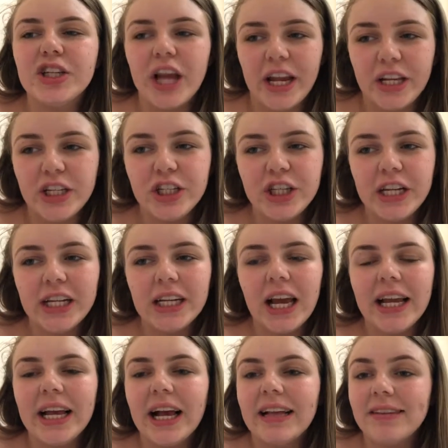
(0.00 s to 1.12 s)
changing,
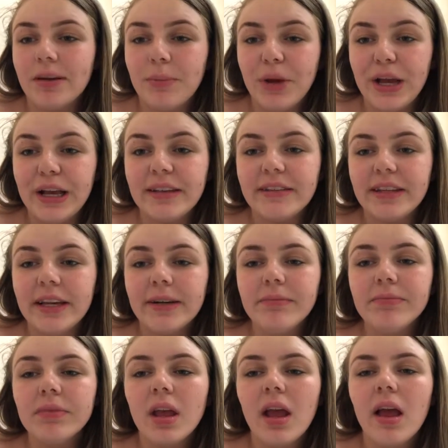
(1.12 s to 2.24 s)
like, as a person.